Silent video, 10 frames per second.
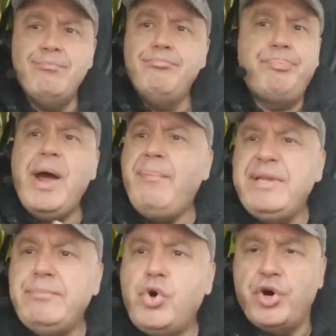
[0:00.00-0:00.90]

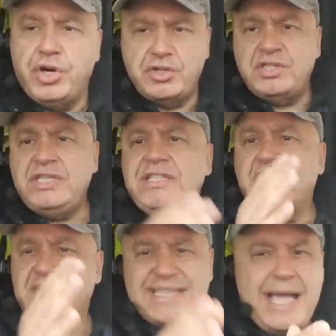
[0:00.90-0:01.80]
Probably more, because he
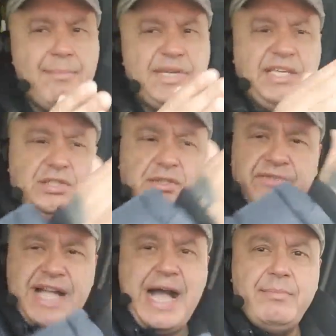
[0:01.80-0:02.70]
does a combination of
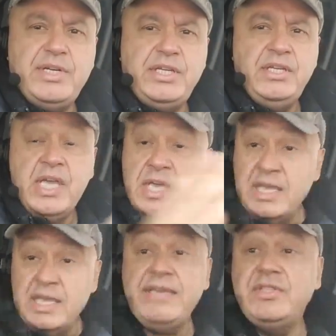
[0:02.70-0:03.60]
comedy.
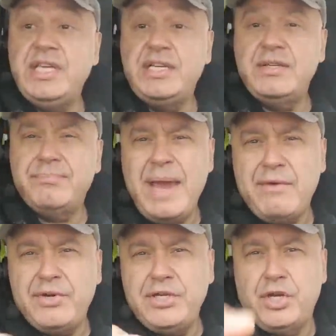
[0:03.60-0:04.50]
He even did a
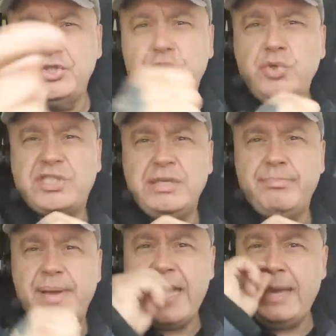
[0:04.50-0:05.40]
parody on you,
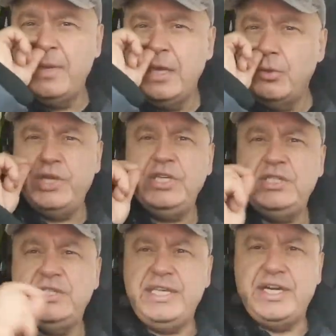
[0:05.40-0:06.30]
CPAP, when he
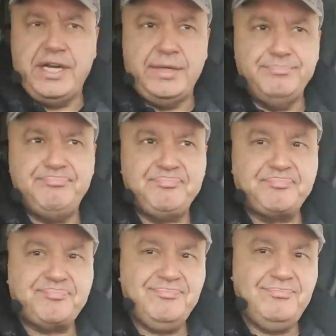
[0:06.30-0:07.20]
did,
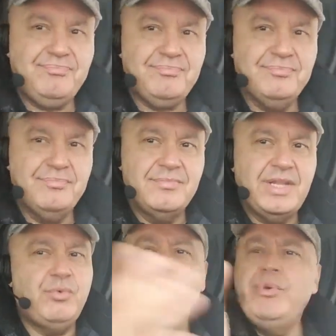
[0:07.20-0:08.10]

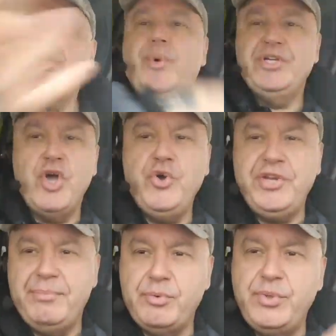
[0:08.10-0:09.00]
well, we don't want to go
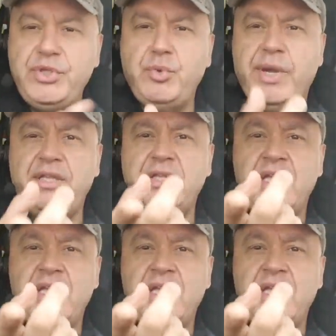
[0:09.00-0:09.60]
there, but when you went